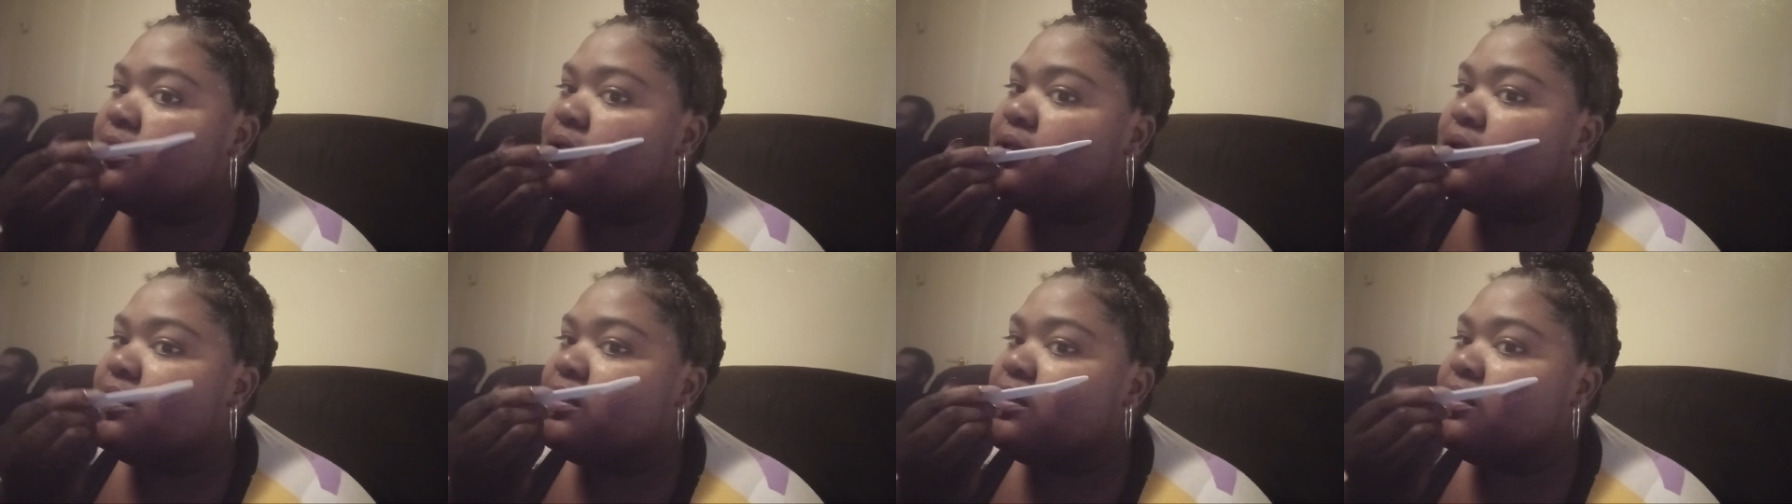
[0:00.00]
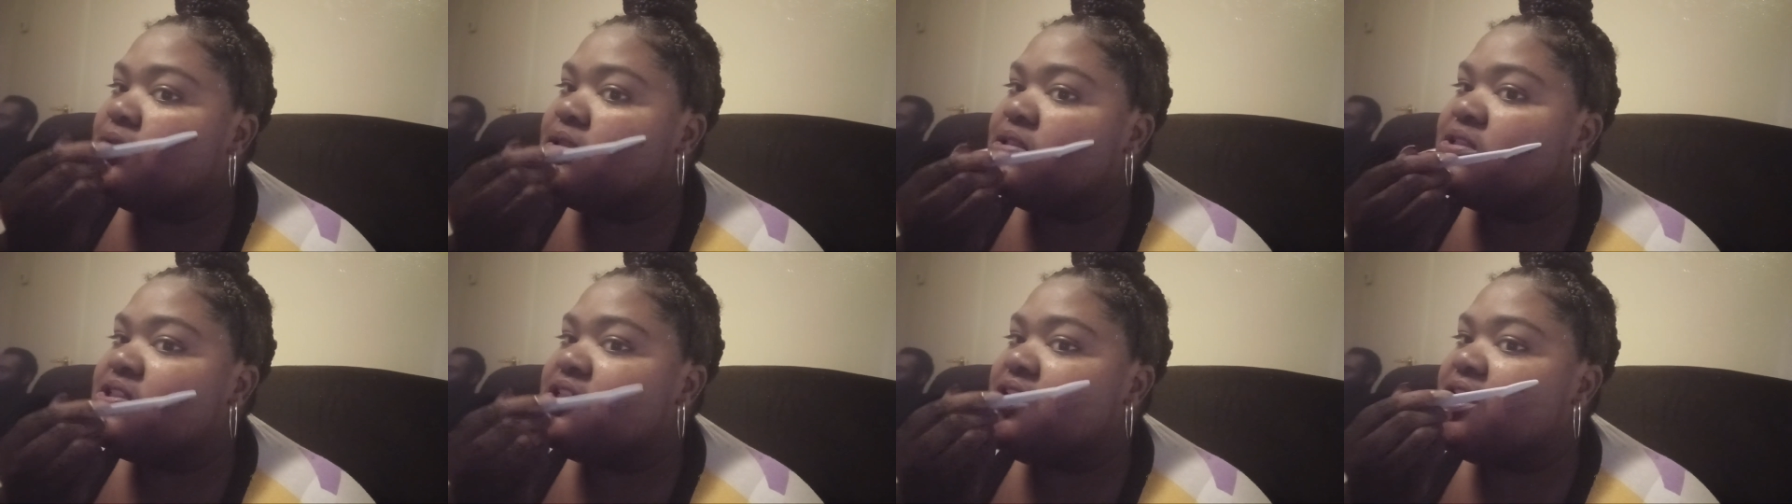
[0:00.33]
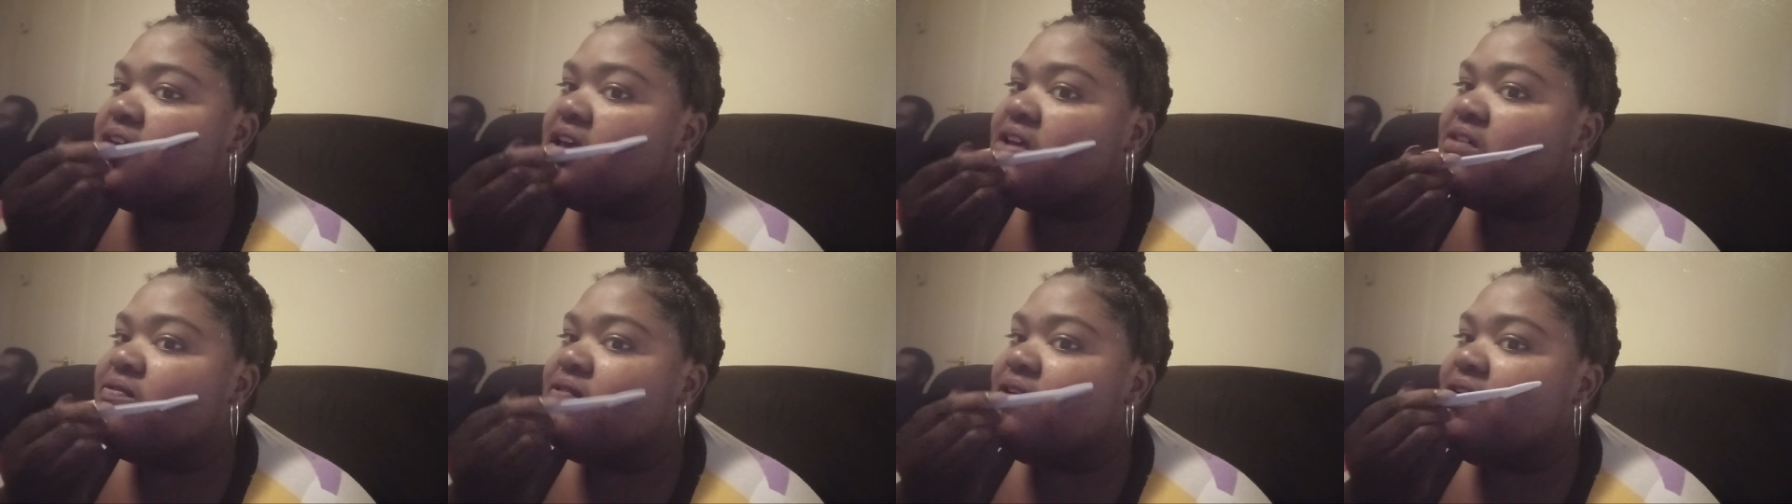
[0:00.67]
and
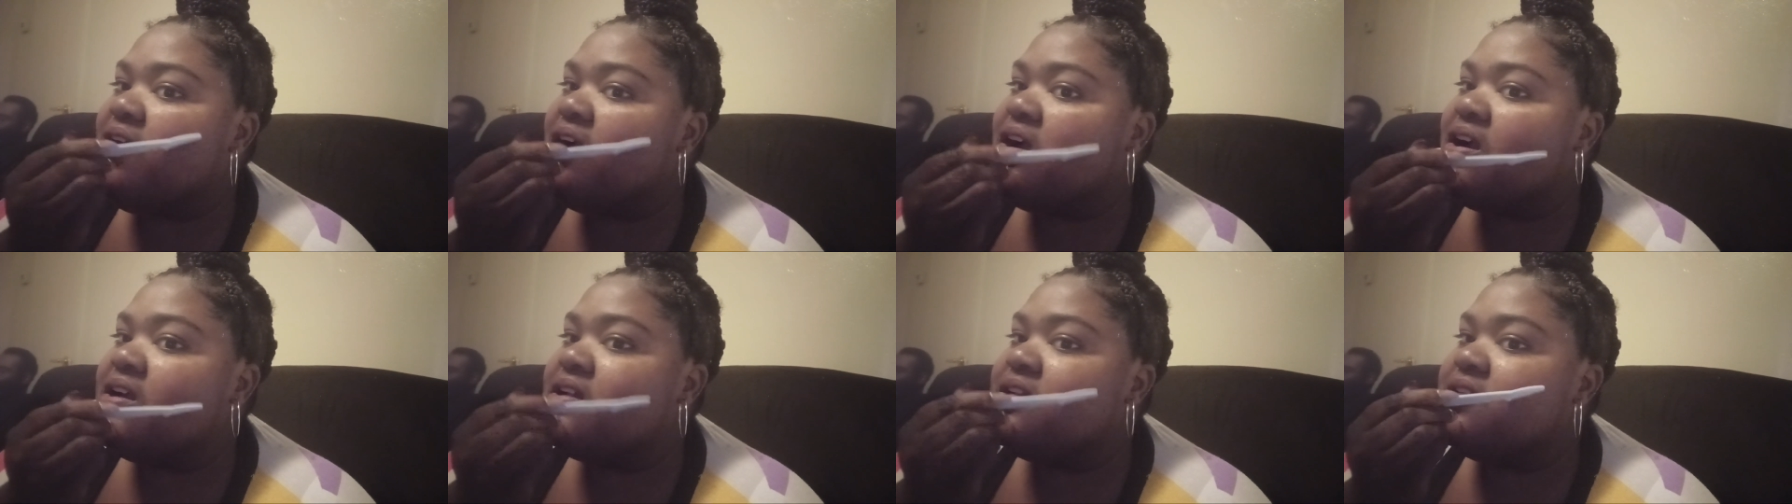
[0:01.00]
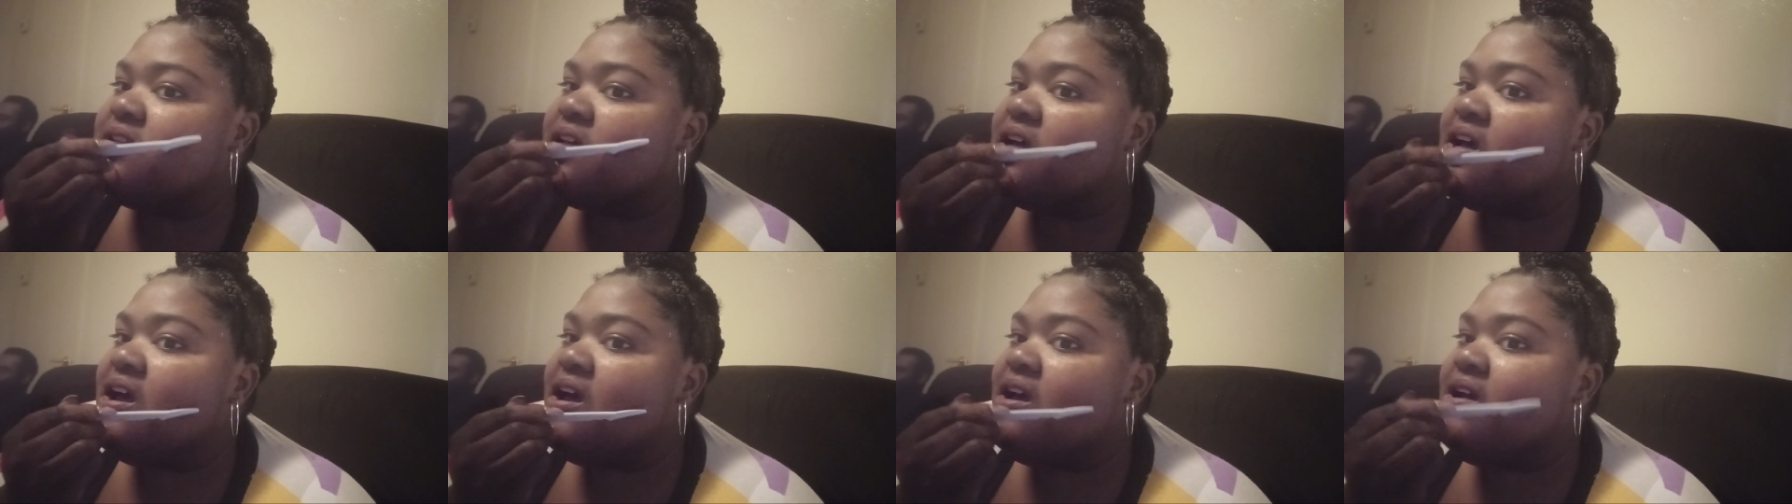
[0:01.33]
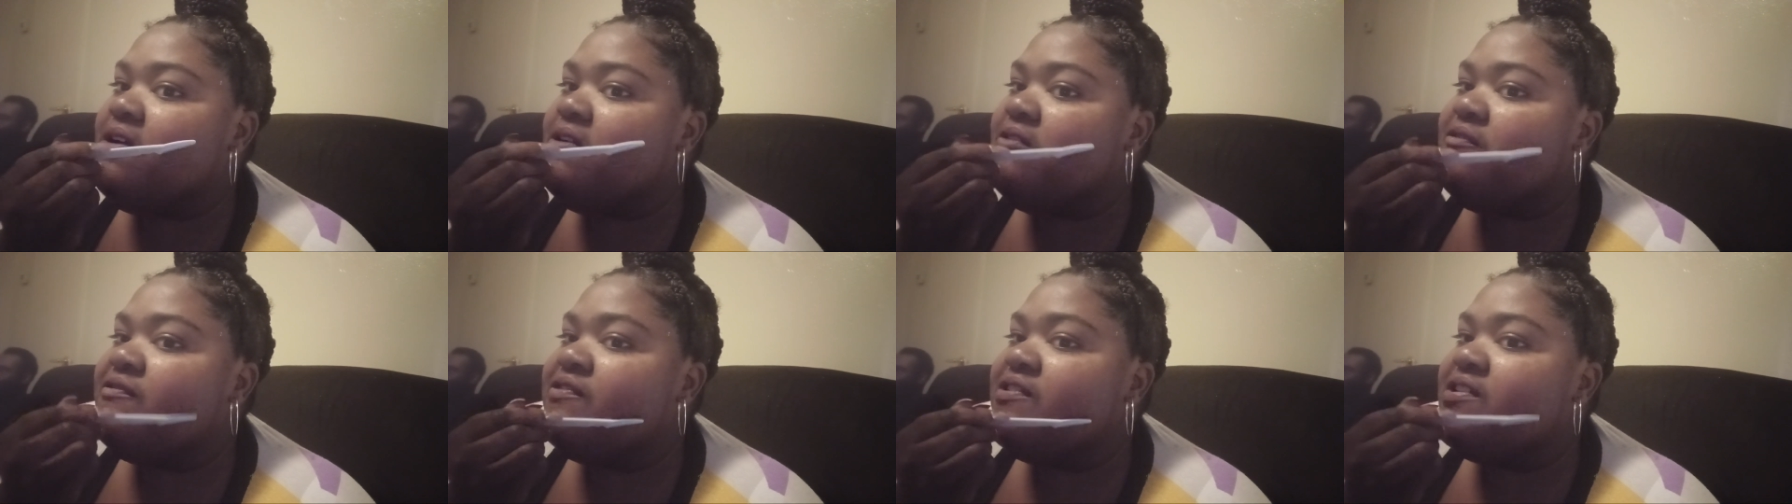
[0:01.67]
shave our entire
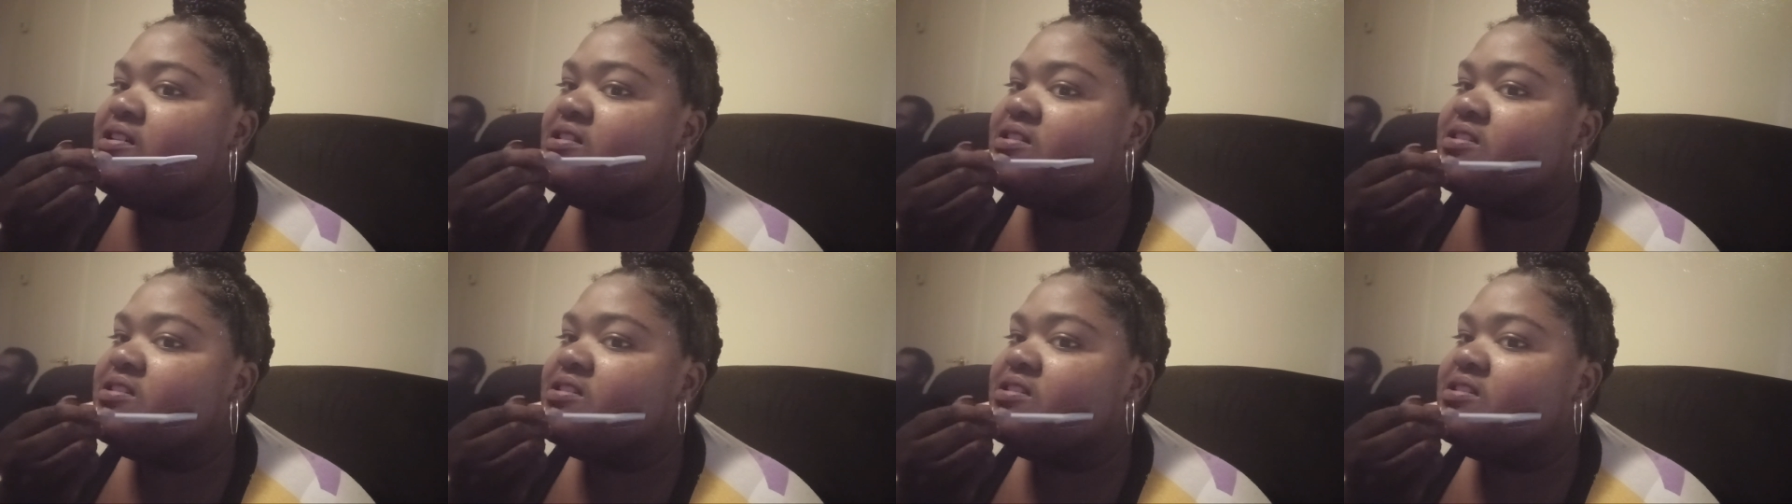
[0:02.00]
face